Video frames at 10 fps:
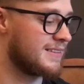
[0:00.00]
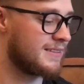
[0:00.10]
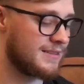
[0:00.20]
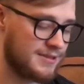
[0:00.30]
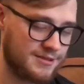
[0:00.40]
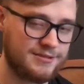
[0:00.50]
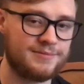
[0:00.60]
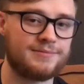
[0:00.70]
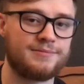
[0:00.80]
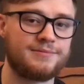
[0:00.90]

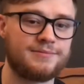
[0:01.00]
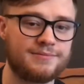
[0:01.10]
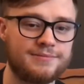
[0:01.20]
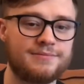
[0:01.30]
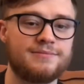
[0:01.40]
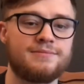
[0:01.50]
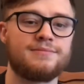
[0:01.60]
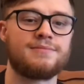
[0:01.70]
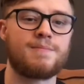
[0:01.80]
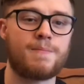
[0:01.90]

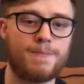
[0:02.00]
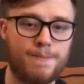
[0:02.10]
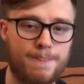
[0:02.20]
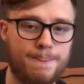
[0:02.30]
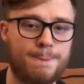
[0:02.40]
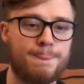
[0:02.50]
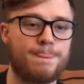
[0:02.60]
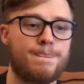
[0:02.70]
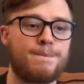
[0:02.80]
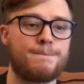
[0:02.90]

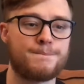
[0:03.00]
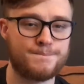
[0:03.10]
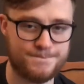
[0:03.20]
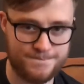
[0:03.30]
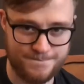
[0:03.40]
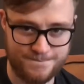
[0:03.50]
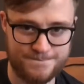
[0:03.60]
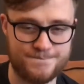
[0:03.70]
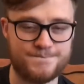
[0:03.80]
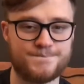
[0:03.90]

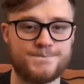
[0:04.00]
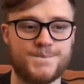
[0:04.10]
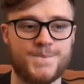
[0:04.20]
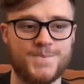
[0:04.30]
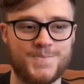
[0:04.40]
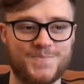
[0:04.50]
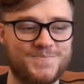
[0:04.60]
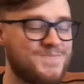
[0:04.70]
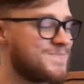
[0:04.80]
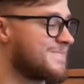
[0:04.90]

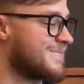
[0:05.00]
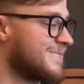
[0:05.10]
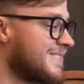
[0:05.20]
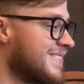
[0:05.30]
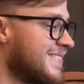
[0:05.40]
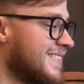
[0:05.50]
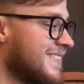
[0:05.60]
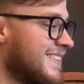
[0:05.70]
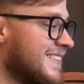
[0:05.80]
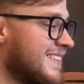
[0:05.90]
[no speech]